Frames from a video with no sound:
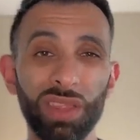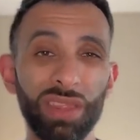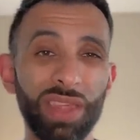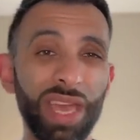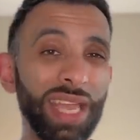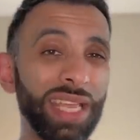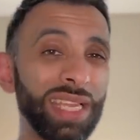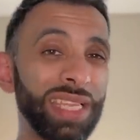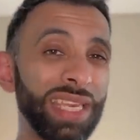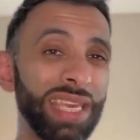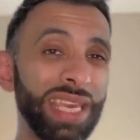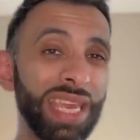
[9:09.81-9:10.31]

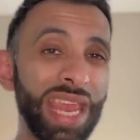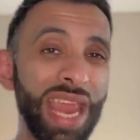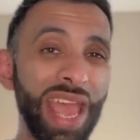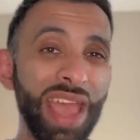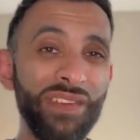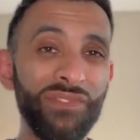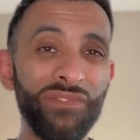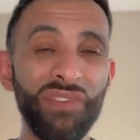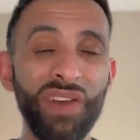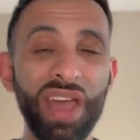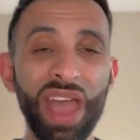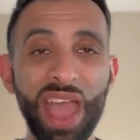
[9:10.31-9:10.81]
They
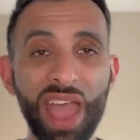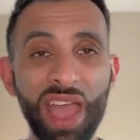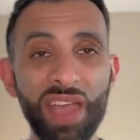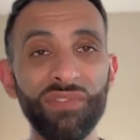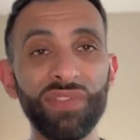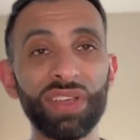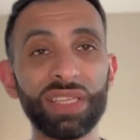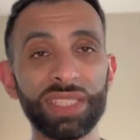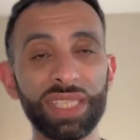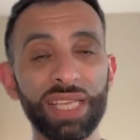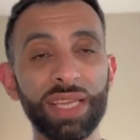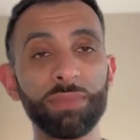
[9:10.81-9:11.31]
never
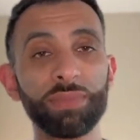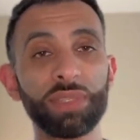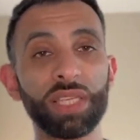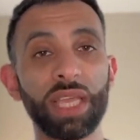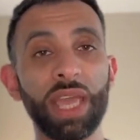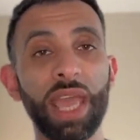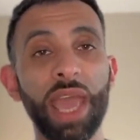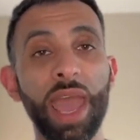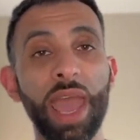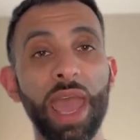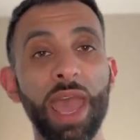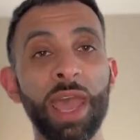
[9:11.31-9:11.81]
ever seem
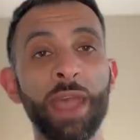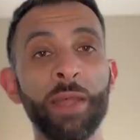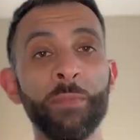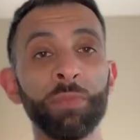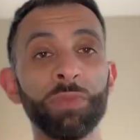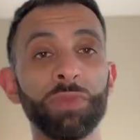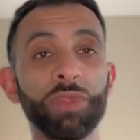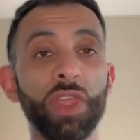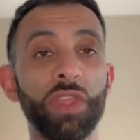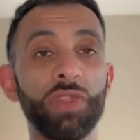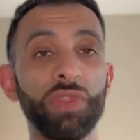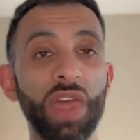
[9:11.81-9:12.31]
to care
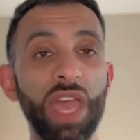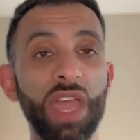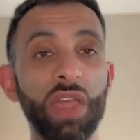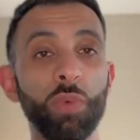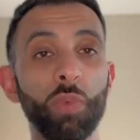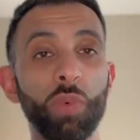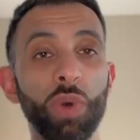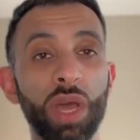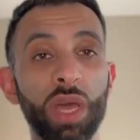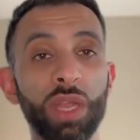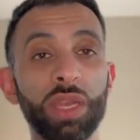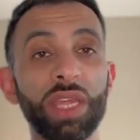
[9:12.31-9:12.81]
that
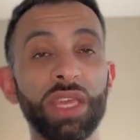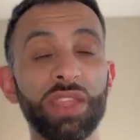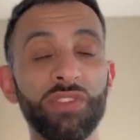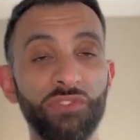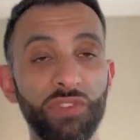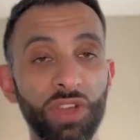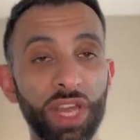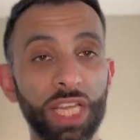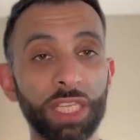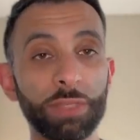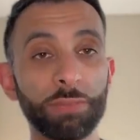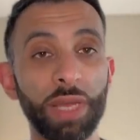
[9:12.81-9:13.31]
they weren't
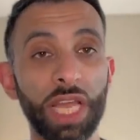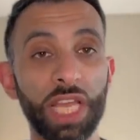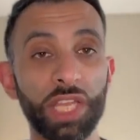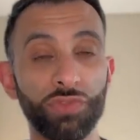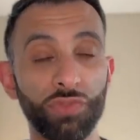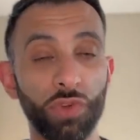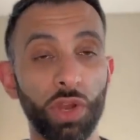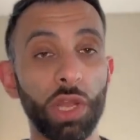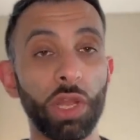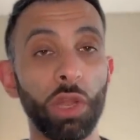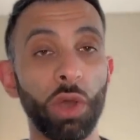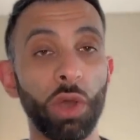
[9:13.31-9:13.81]
in first
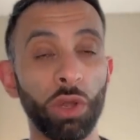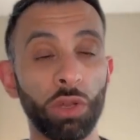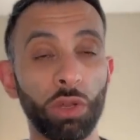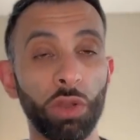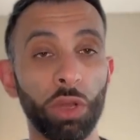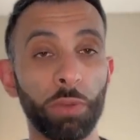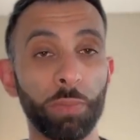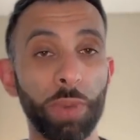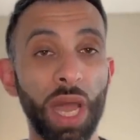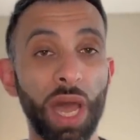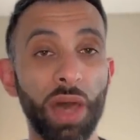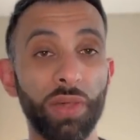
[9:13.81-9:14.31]
place for a long,
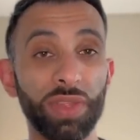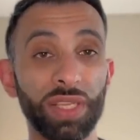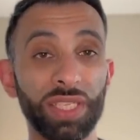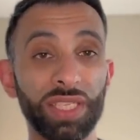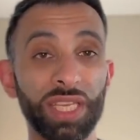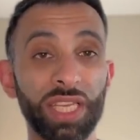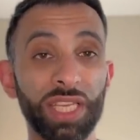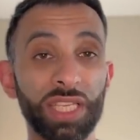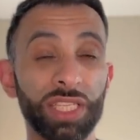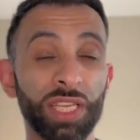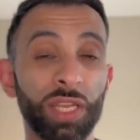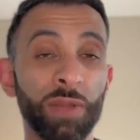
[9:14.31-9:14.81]
long part of the
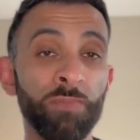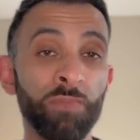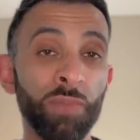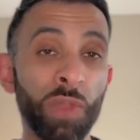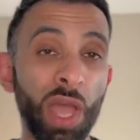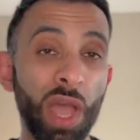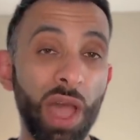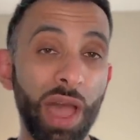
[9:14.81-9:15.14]
season.